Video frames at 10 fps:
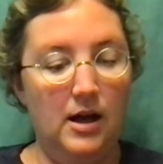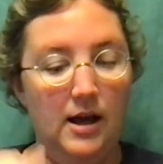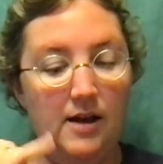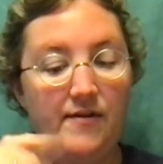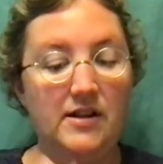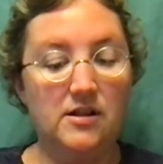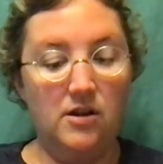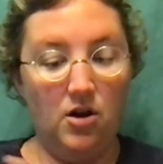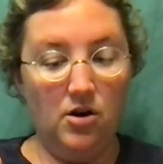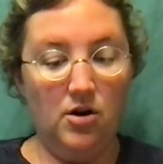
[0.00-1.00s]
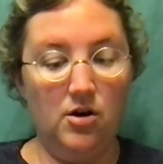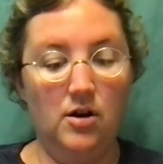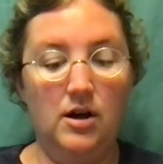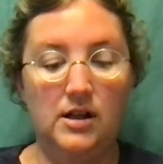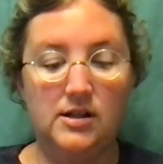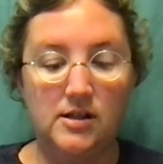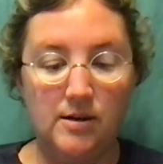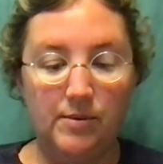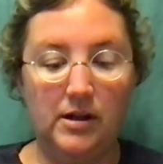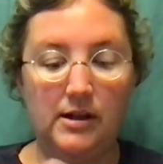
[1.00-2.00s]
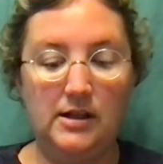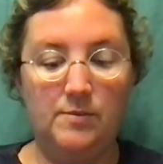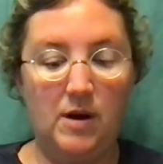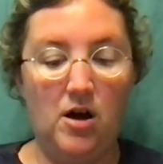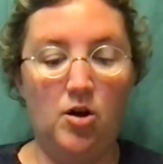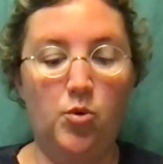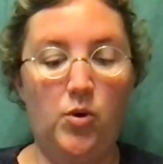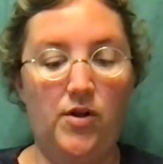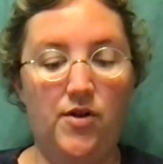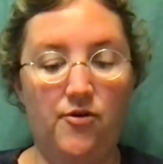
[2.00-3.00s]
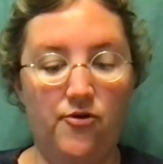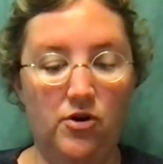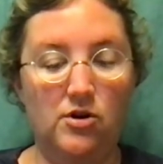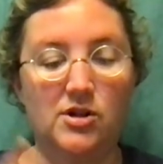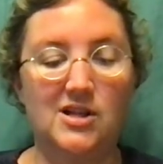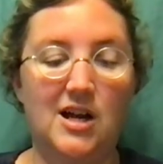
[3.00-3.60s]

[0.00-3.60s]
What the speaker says: If it's longer, it's typically spelled with the first